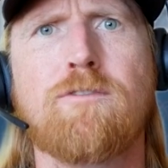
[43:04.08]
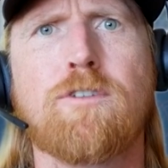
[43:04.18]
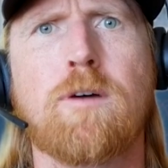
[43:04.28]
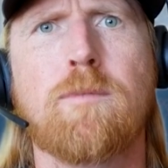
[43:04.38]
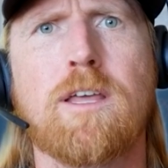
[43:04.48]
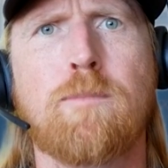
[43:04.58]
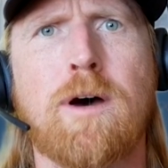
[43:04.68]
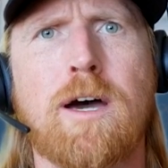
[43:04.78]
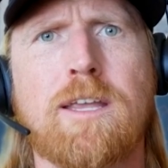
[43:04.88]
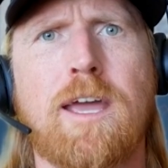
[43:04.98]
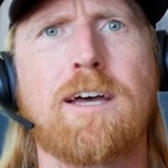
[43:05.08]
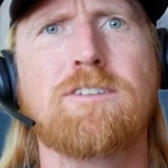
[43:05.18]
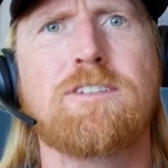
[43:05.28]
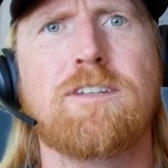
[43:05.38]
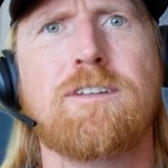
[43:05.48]
for coming on the
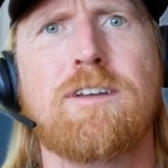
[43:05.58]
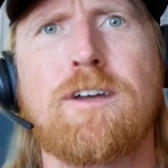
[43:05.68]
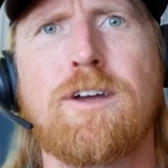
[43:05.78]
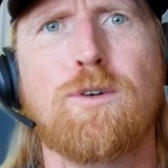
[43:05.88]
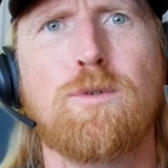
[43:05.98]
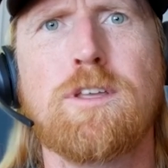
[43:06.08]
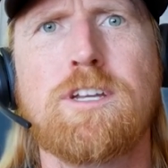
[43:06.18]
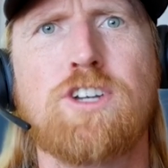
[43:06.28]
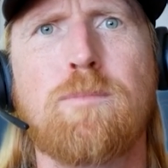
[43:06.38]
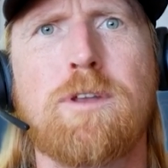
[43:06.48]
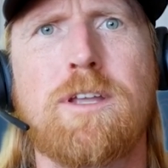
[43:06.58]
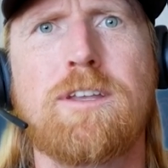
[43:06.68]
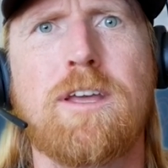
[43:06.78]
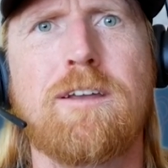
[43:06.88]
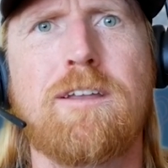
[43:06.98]
podcast and really jumping
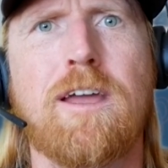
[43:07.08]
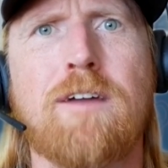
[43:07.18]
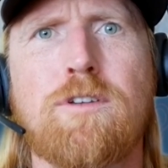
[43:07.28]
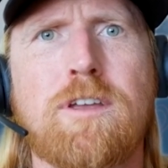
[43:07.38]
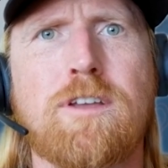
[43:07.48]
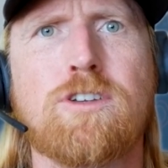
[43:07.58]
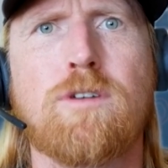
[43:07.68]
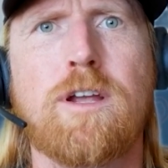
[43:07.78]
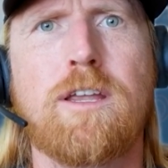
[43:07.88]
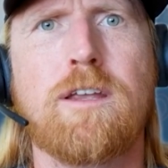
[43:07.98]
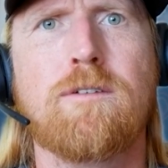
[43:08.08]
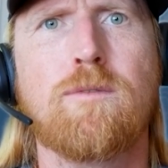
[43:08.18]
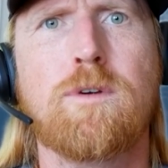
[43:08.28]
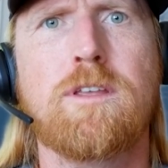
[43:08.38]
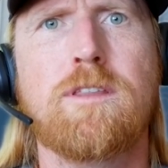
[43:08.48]
into everything training
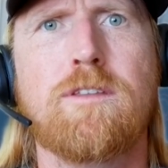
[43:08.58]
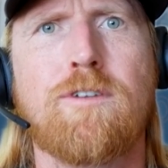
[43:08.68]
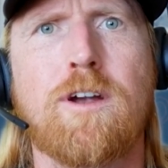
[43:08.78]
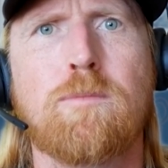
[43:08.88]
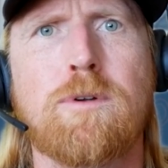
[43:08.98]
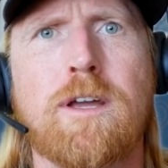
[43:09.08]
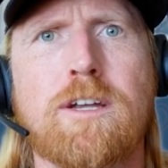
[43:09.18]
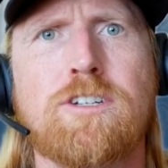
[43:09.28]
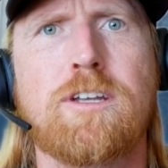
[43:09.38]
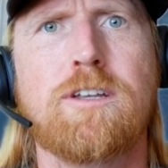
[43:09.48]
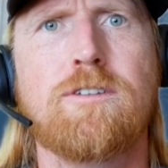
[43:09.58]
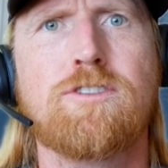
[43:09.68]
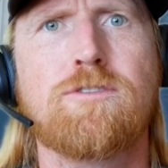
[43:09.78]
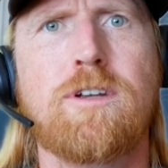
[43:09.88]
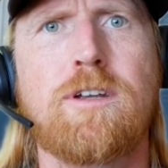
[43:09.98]
within the fire protection
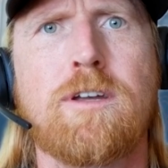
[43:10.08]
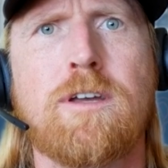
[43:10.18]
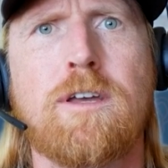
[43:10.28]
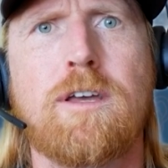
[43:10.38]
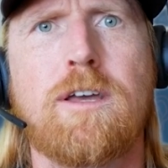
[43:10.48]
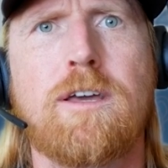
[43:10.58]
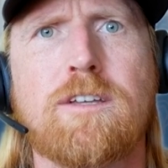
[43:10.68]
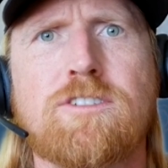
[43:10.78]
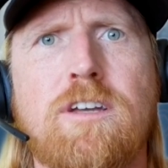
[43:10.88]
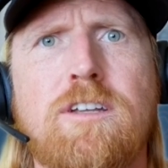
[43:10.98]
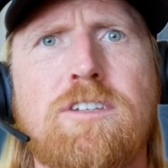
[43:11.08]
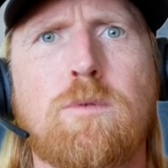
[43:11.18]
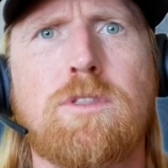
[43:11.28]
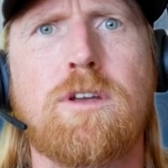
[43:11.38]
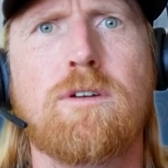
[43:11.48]
industry, and excited to see
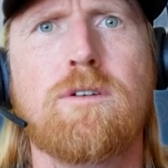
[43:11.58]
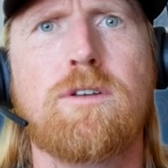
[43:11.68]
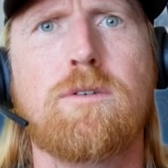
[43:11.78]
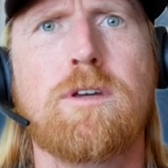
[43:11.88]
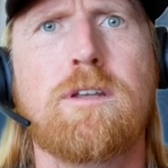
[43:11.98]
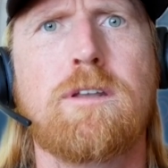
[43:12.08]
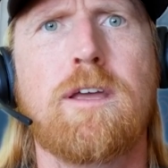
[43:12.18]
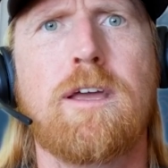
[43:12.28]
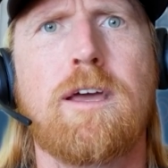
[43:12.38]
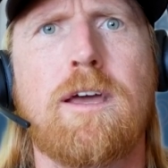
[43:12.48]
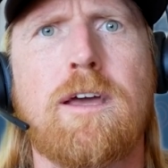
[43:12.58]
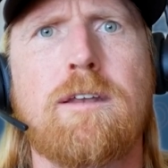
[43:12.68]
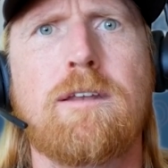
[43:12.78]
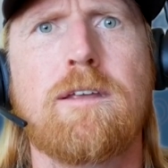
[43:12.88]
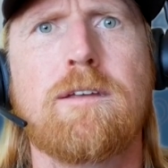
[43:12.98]
what they're doing
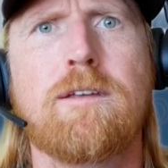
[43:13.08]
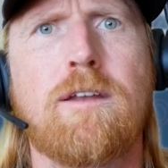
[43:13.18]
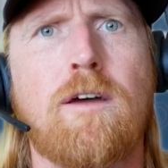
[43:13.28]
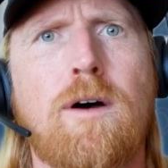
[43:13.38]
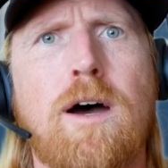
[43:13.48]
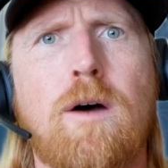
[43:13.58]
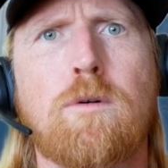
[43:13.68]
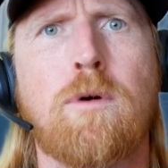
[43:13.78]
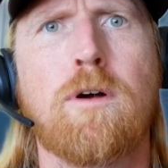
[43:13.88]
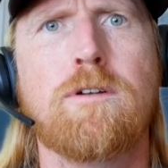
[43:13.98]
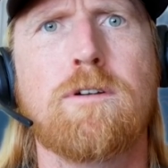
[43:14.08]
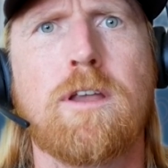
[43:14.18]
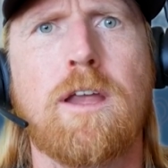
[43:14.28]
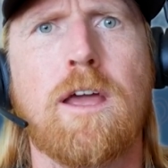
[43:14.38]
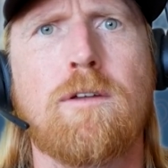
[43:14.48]
and, how we're
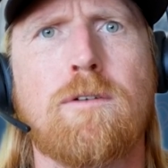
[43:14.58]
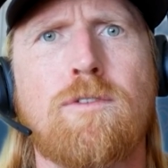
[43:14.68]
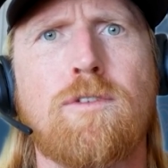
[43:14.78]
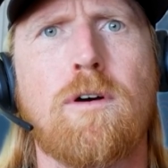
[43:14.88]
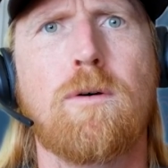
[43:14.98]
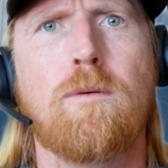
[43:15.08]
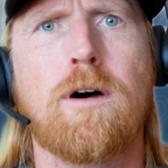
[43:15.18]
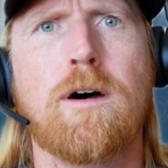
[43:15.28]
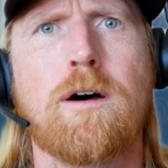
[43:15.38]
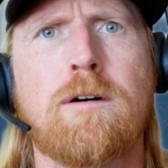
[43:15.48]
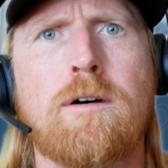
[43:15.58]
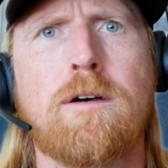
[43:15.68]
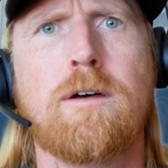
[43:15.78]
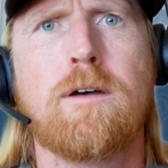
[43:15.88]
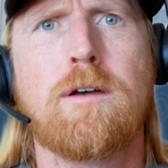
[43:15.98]
partnered together. So,
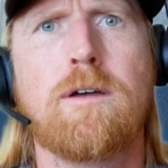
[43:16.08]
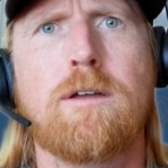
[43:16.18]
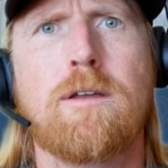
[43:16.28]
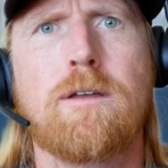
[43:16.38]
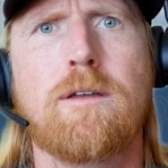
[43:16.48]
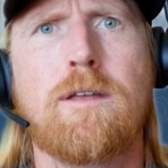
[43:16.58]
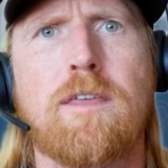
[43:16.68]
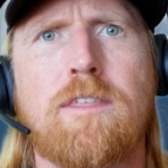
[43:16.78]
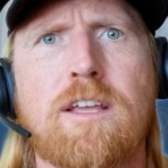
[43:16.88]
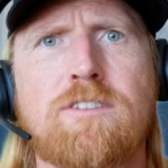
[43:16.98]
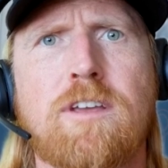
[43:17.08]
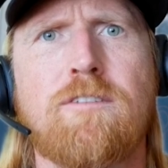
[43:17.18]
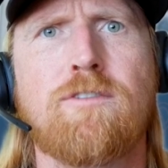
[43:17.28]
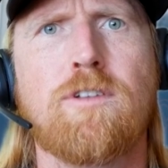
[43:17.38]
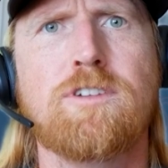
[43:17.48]
thanks
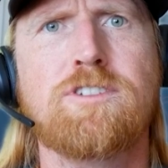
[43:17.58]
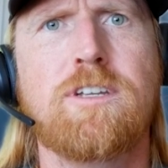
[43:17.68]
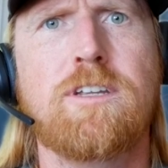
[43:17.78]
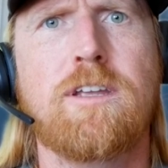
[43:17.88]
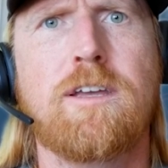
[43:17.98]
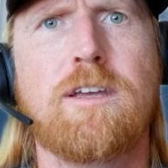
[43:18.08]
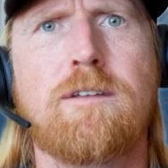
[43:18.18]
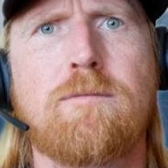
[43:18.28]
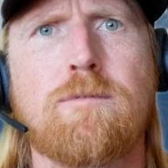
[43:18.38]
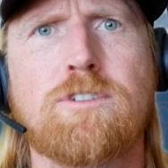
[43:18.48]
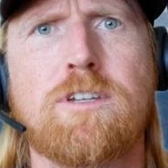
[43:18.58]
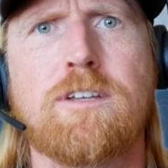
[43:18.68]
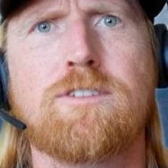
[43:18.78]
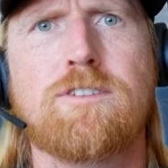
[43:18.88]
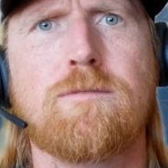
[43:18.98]
again for listening, and we'll see you
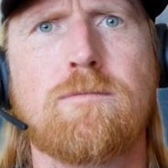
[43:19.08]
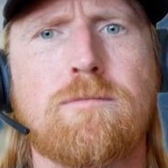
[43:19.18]
again soon.